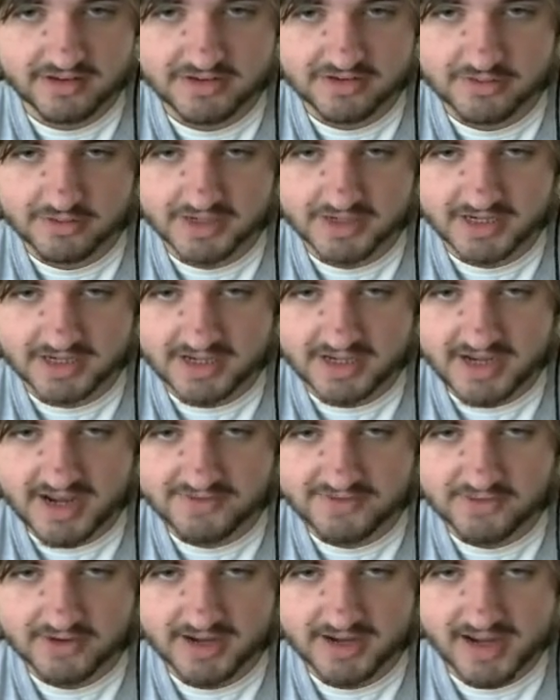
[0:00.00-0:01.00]
You can
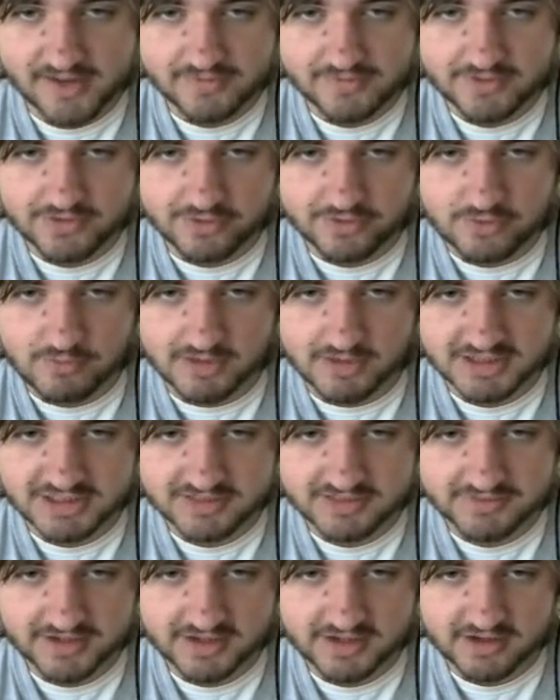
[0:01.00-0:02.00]
never have too much
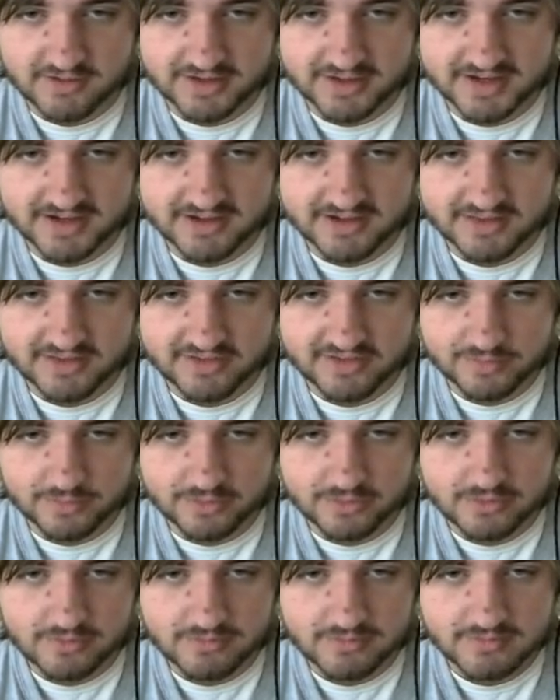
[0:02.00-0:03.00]
of it going into this
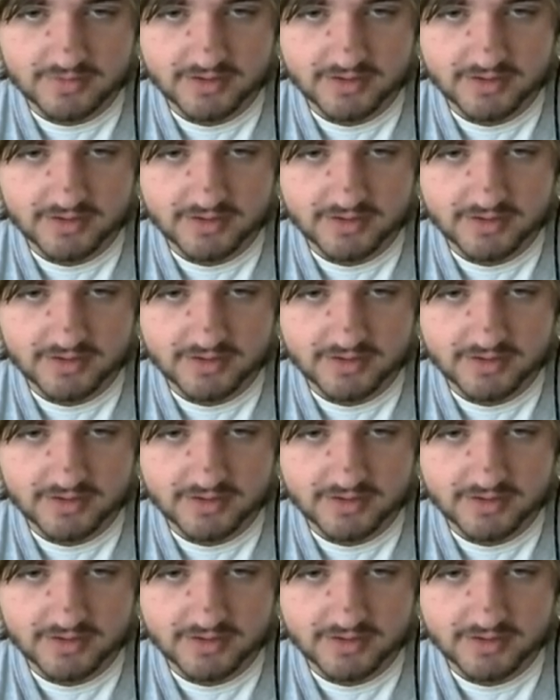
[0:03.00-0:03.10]
room,